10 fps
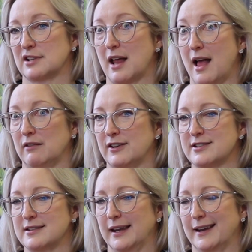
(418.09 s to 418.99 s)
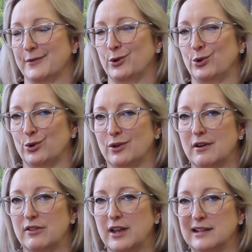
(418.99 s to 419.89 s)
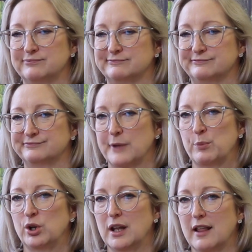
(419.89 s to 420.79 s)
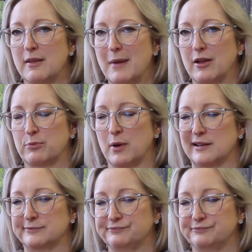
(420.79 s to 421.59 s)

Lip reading: Elvis sneer or the pulling the mouth back,